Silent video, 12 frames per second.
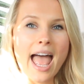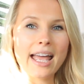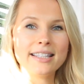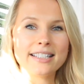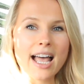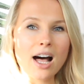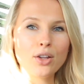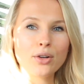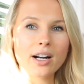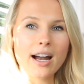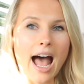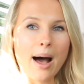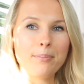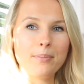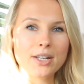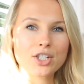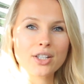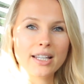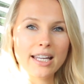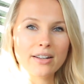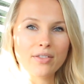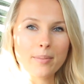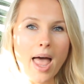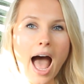and download our app Mission Lean
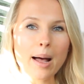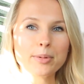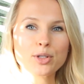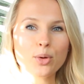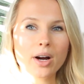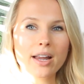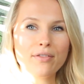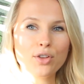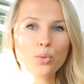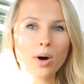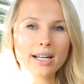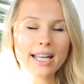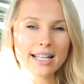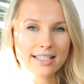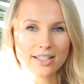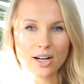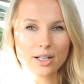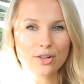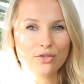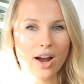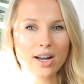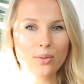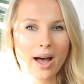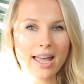from the App Store if you want to get started
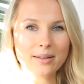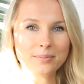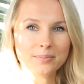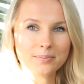right away.